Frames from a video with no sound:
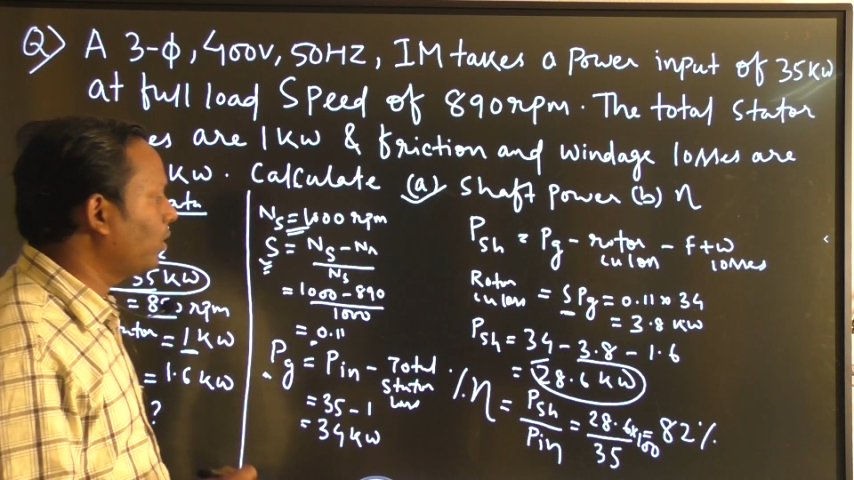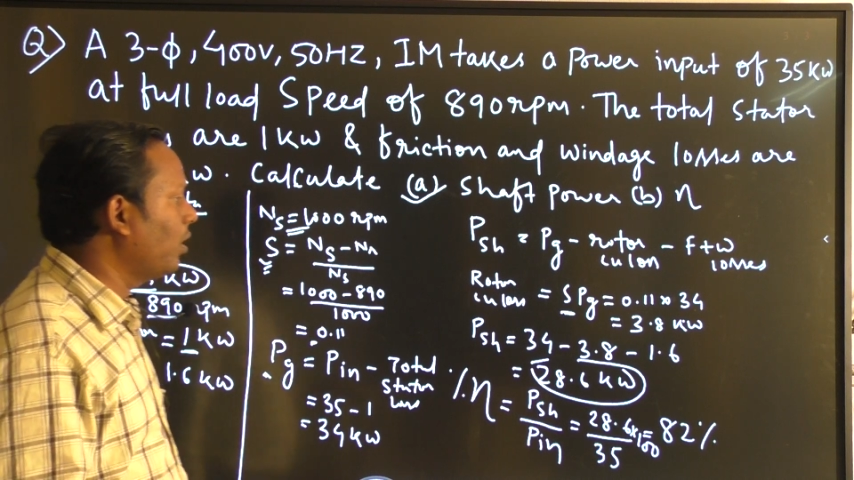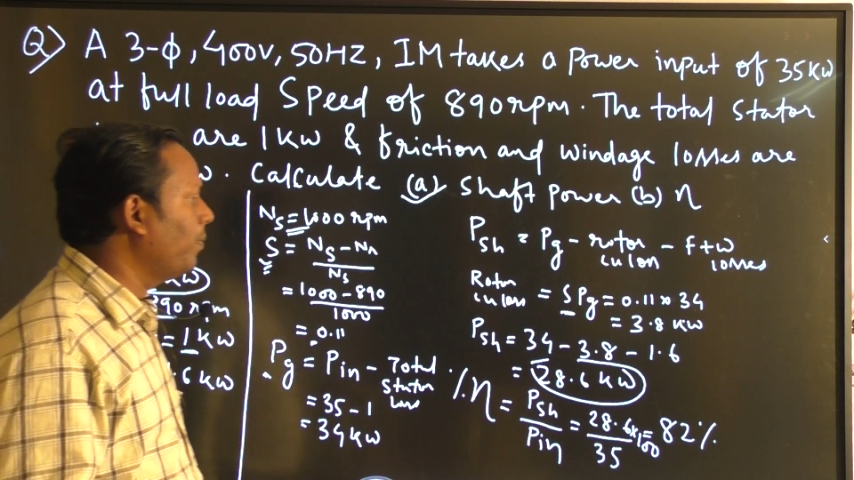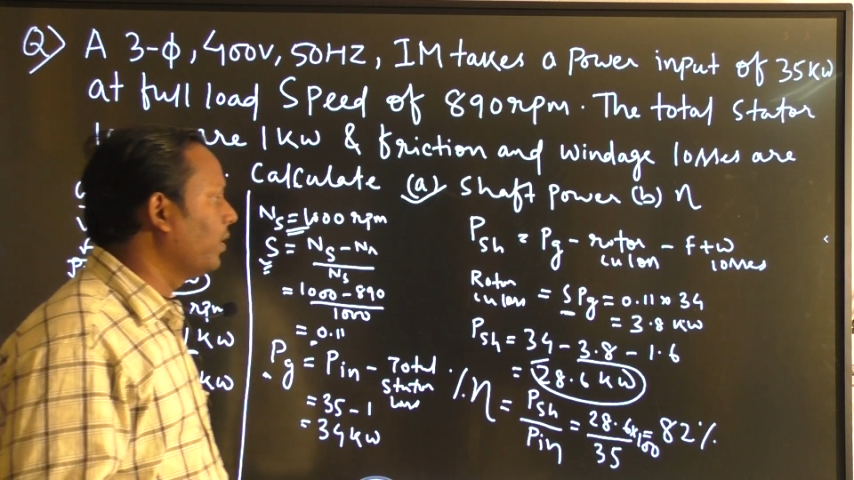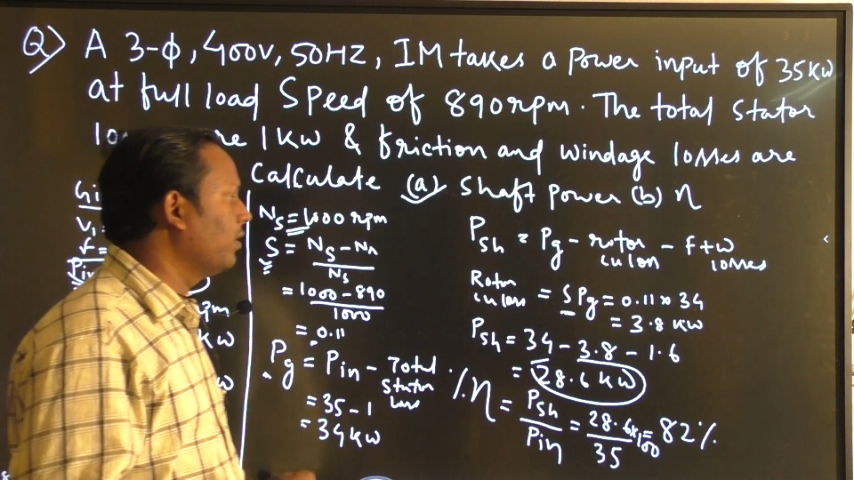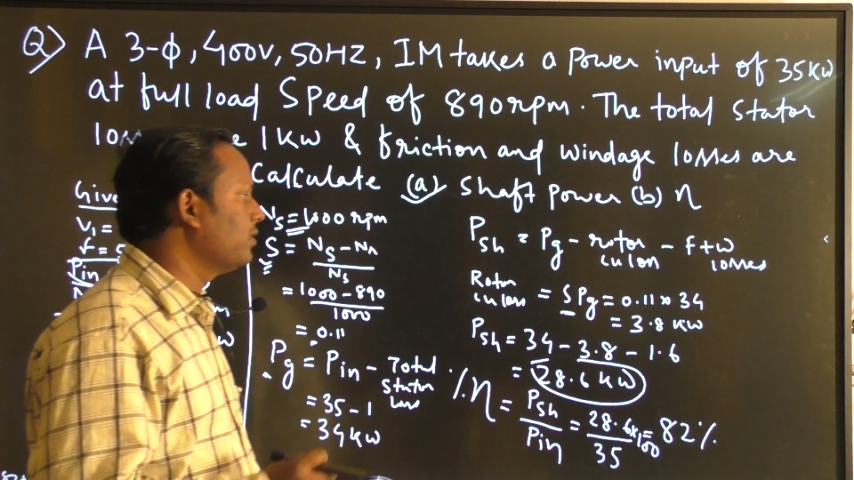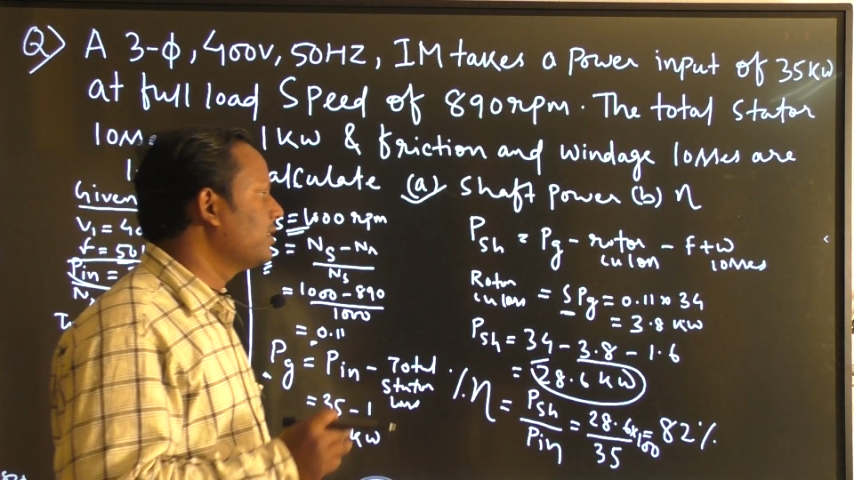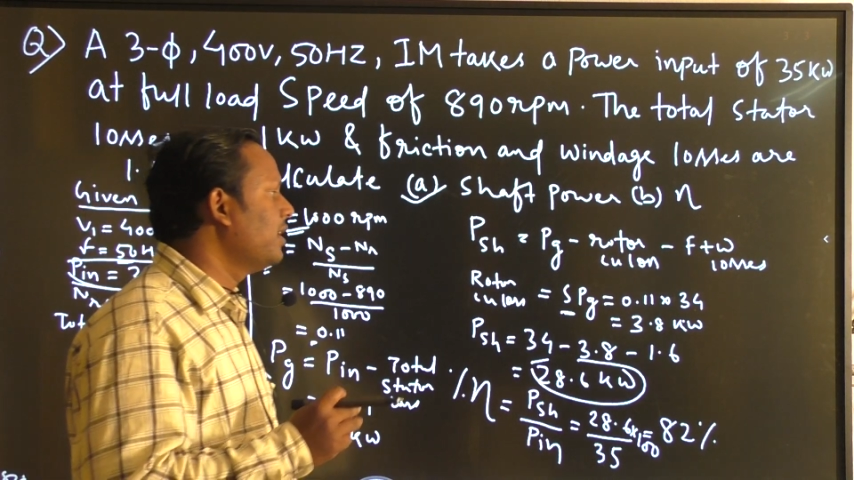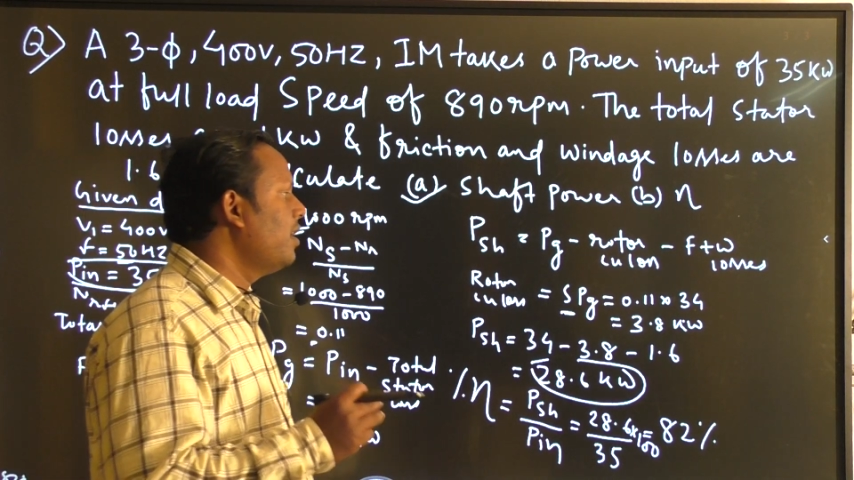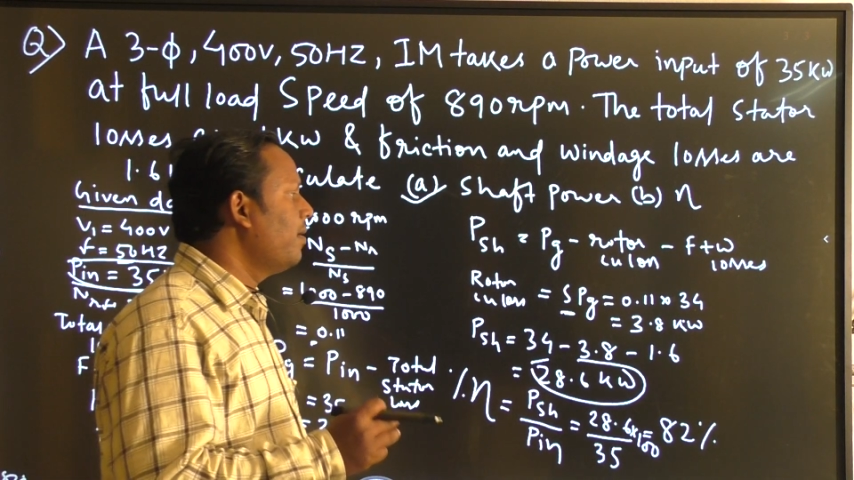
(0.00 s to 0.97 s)
copper loss
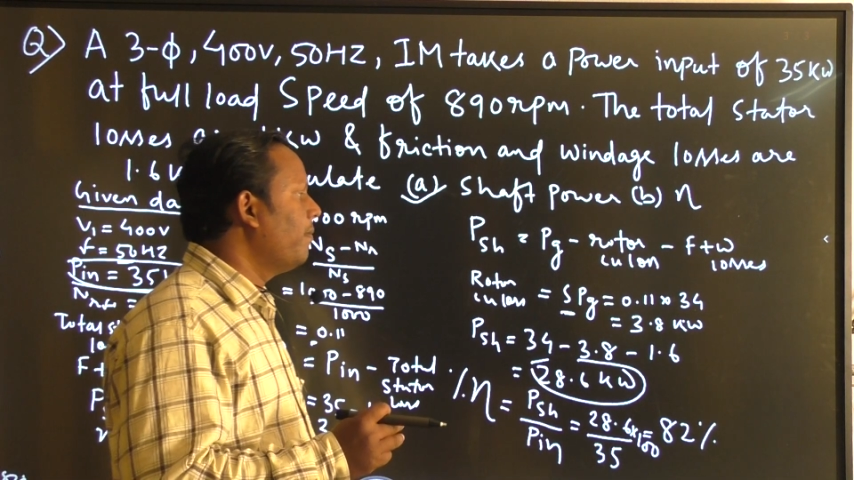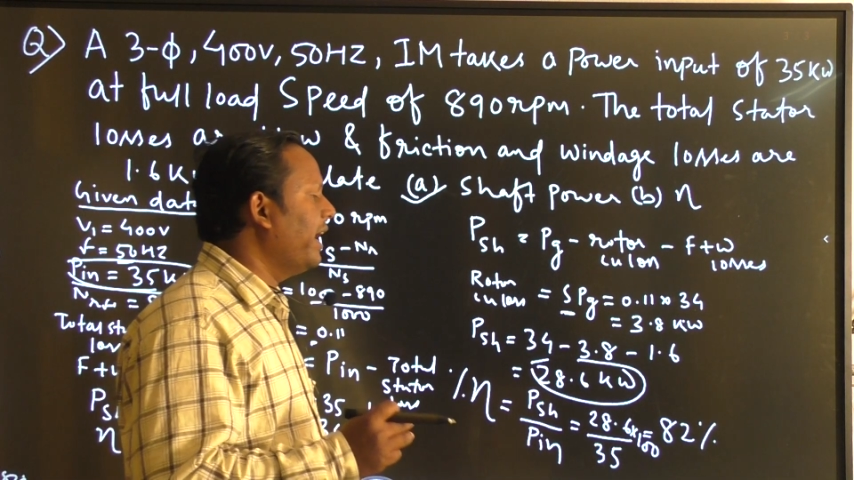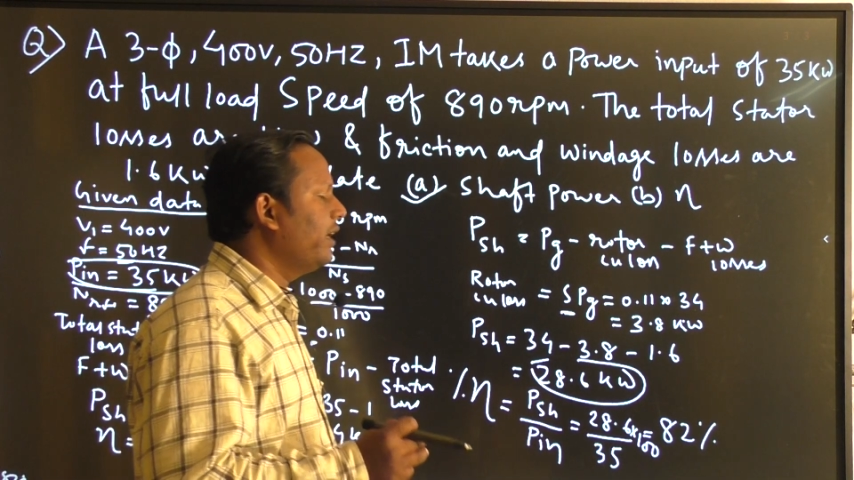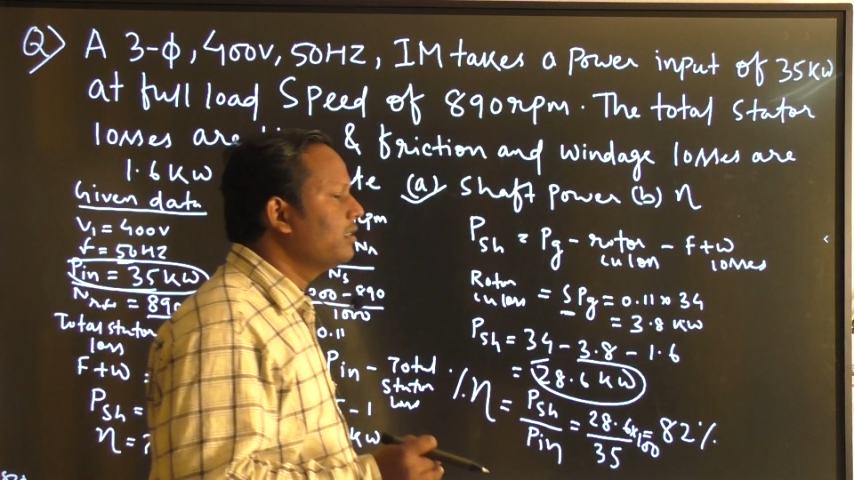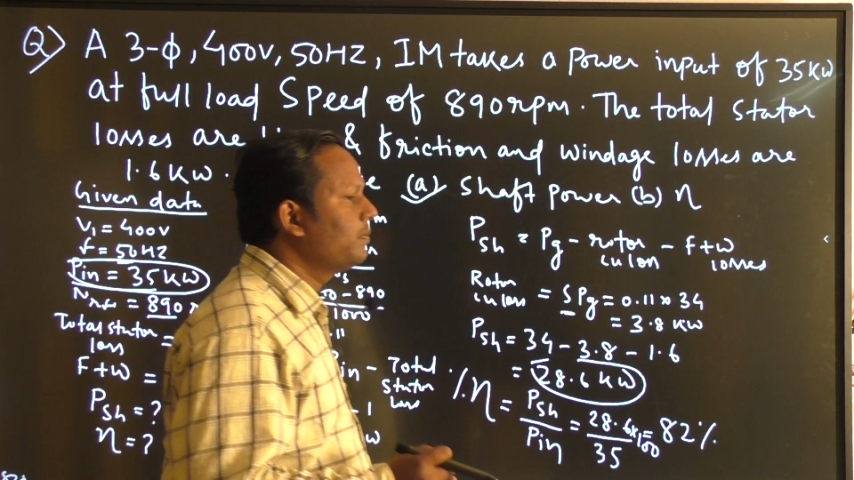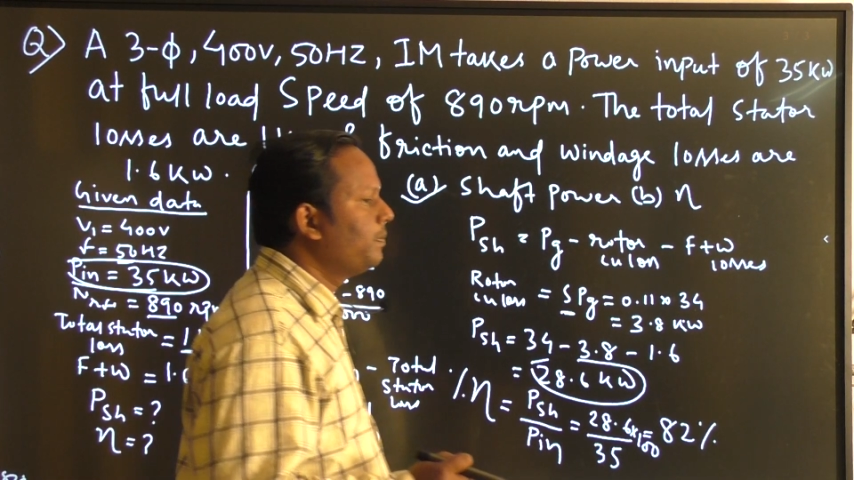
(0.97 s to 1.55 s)
minus